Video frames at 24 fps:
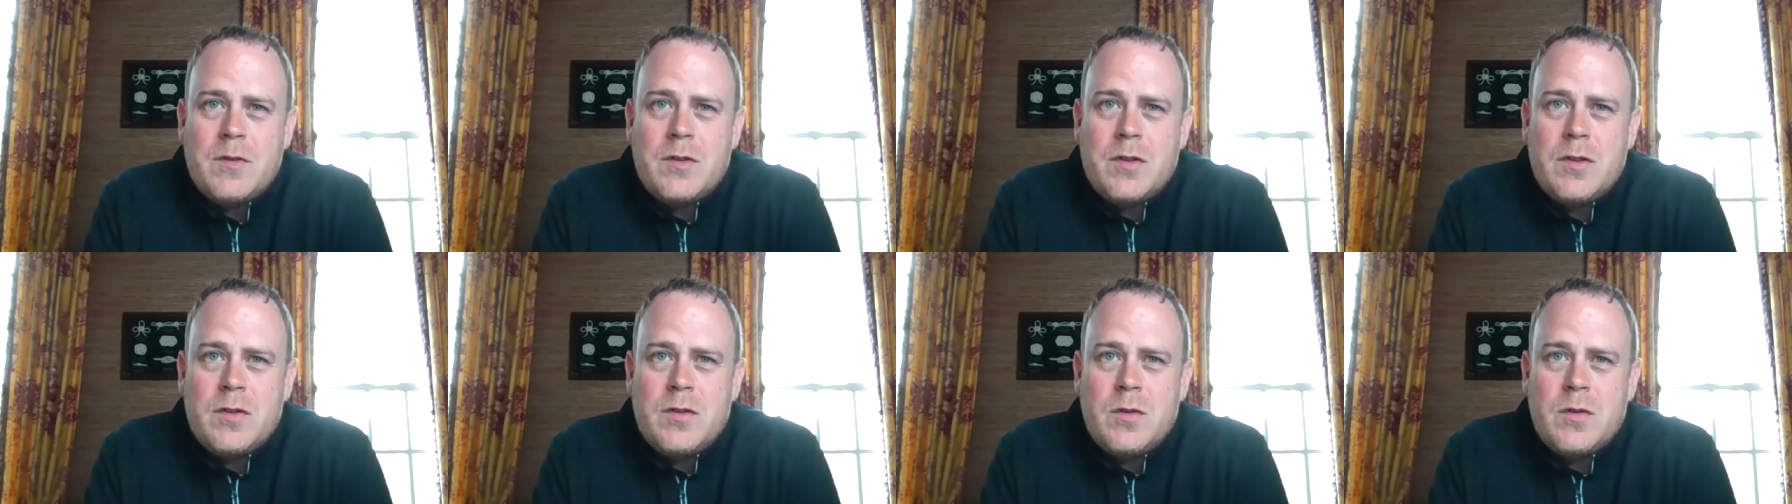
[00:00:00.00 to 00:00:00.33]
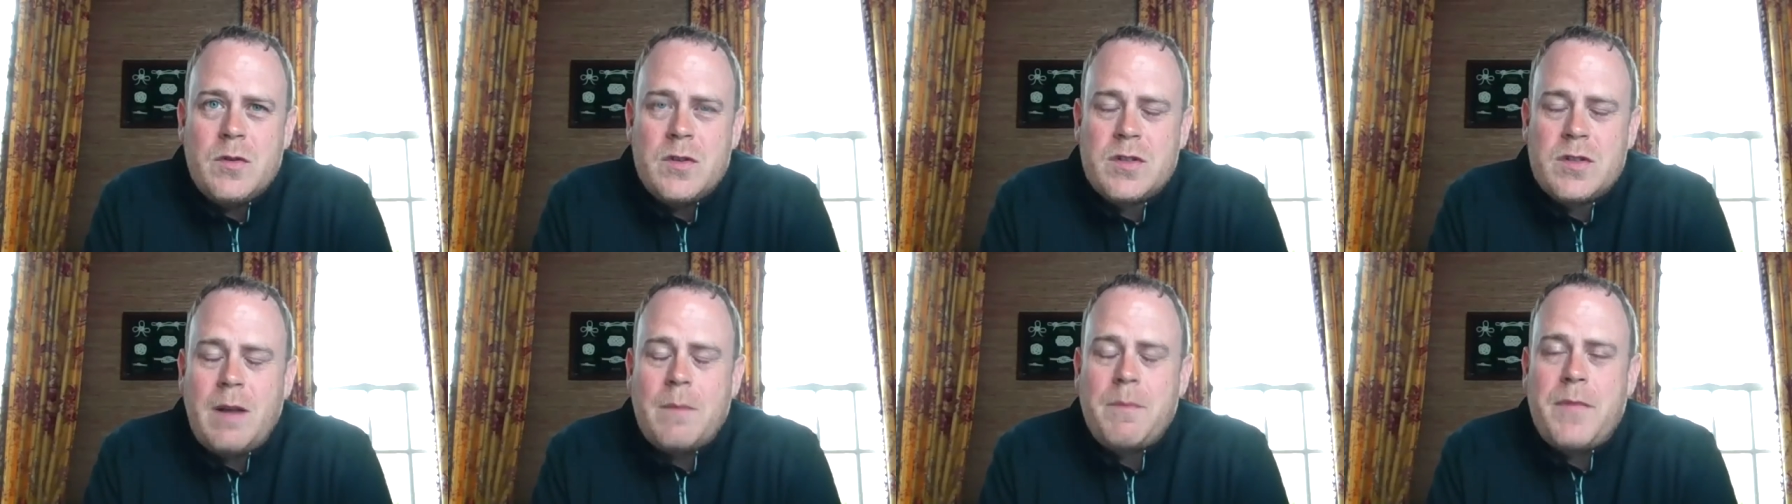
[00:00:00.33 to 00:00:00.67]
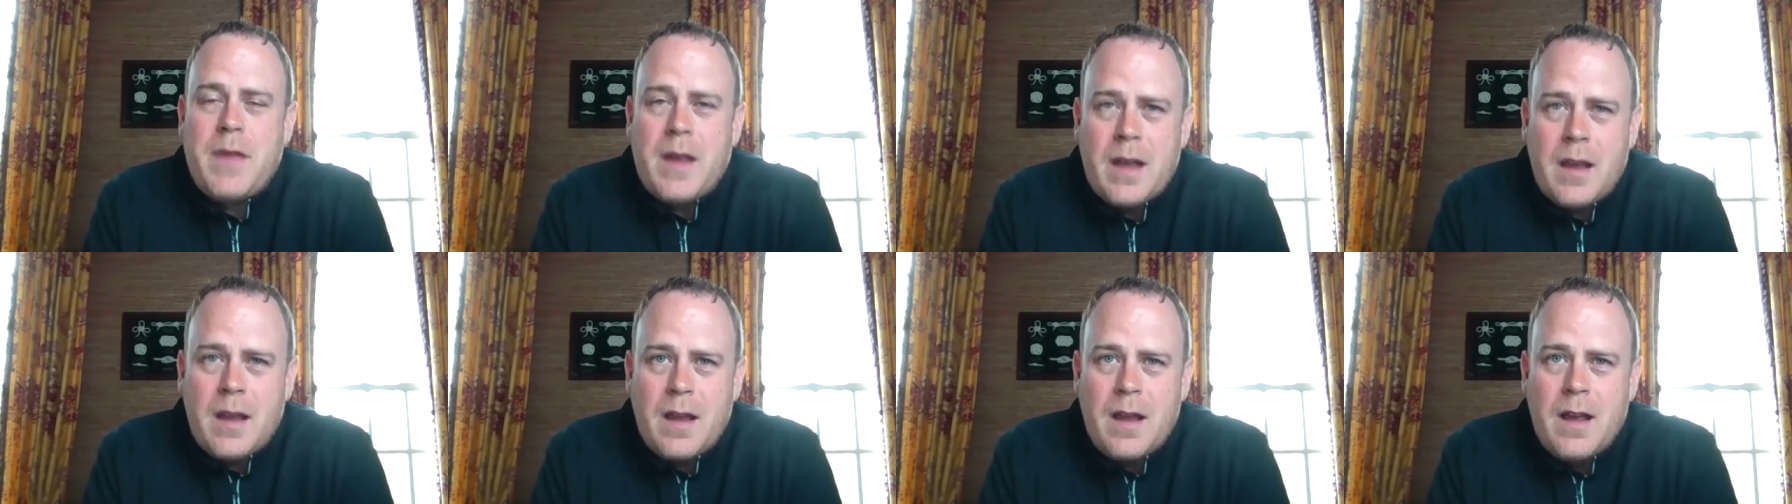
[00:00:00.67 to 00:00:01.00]
to do
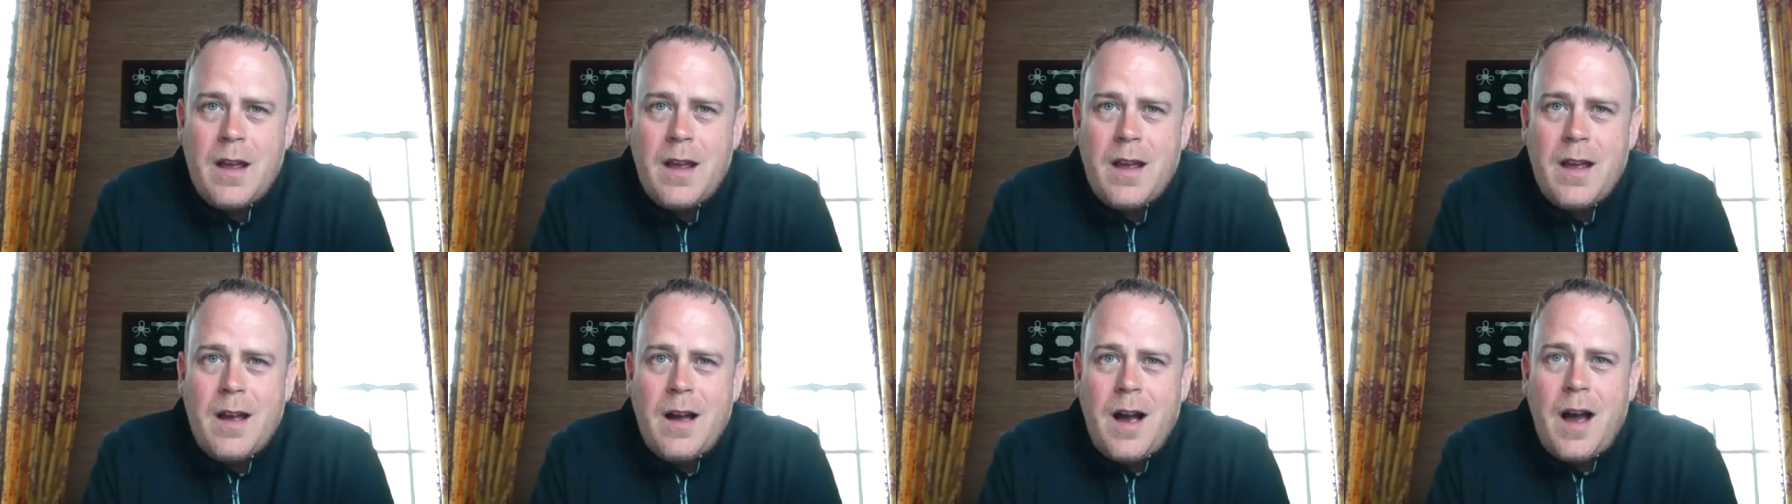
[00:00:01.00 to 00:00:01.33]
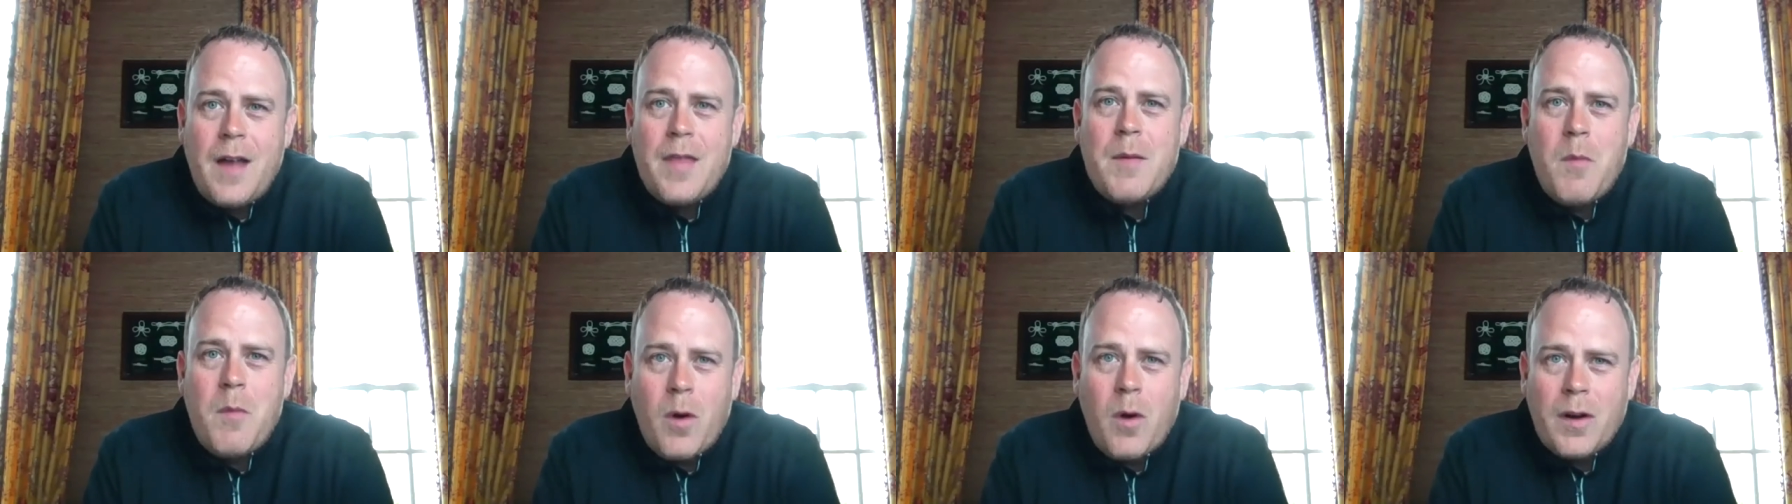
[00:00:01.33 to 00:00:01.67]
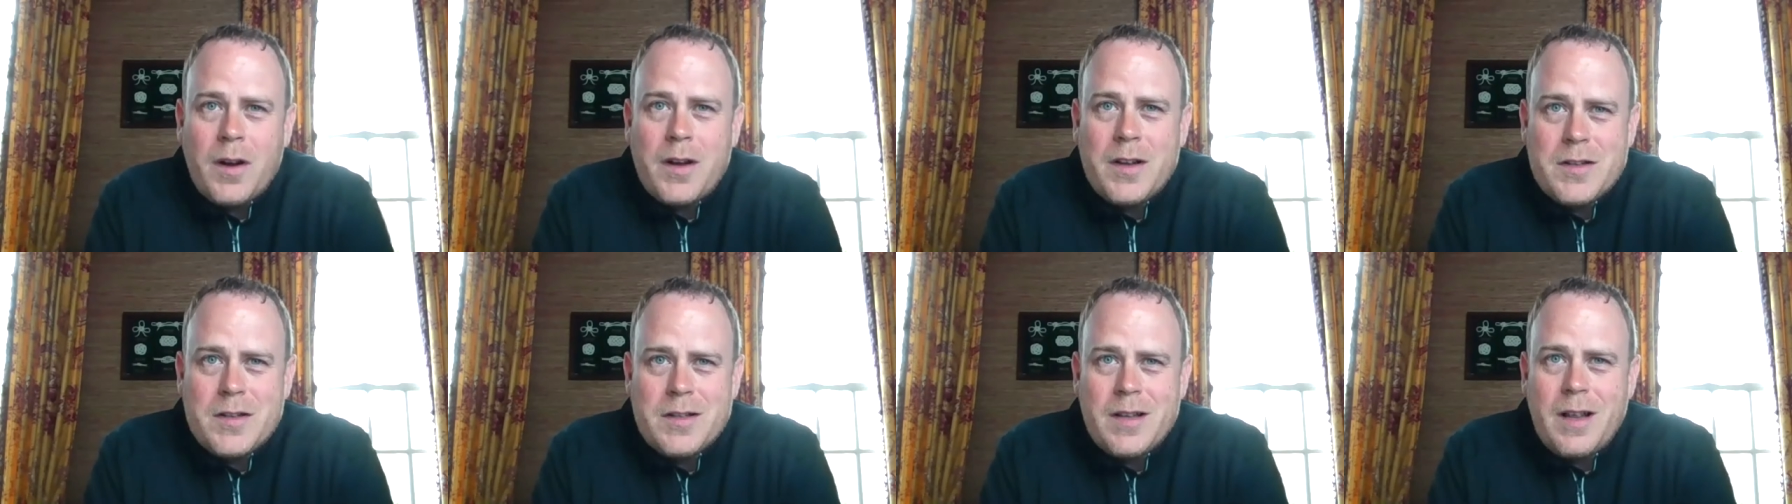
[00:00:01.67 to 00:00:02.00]
something on the
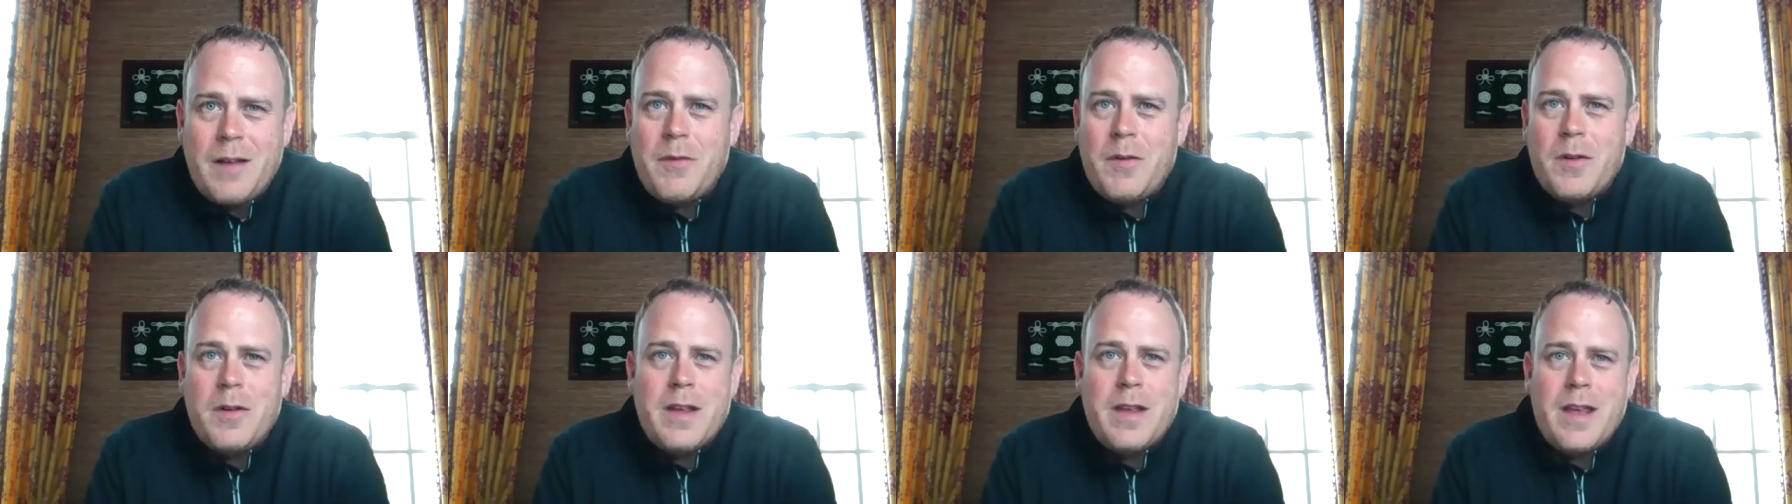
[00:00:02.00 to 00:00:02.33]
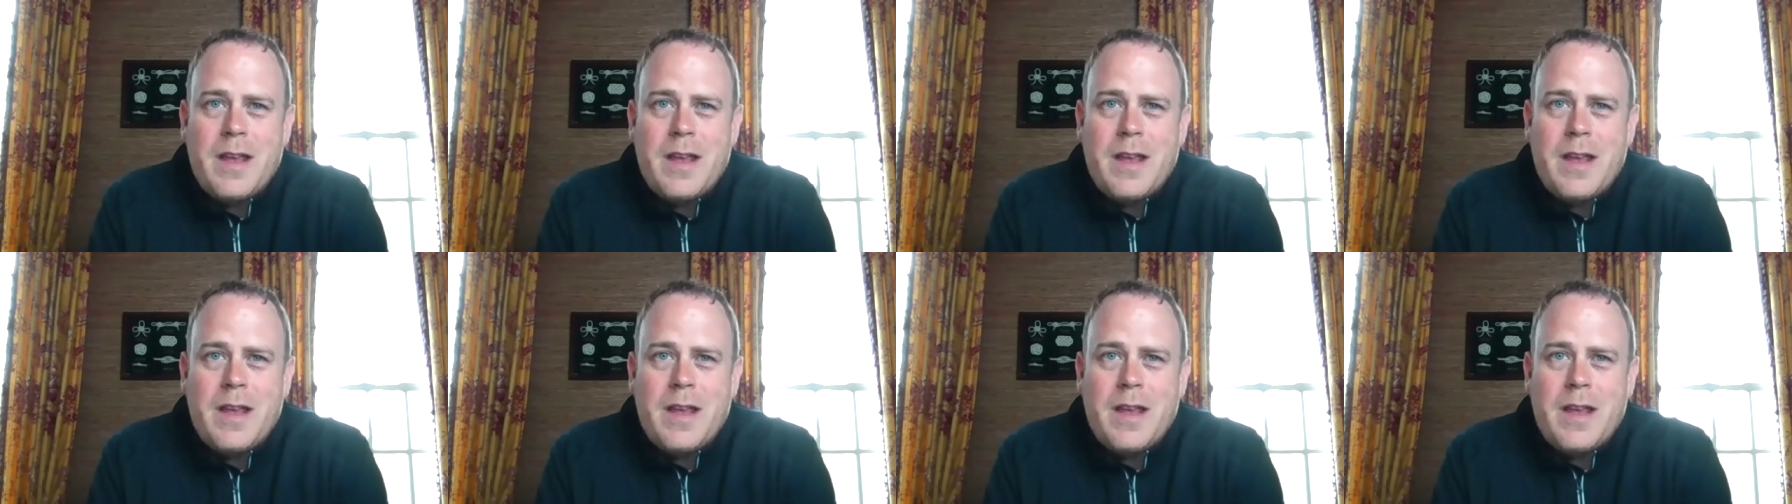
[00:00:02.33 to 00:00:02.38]
mortgage level,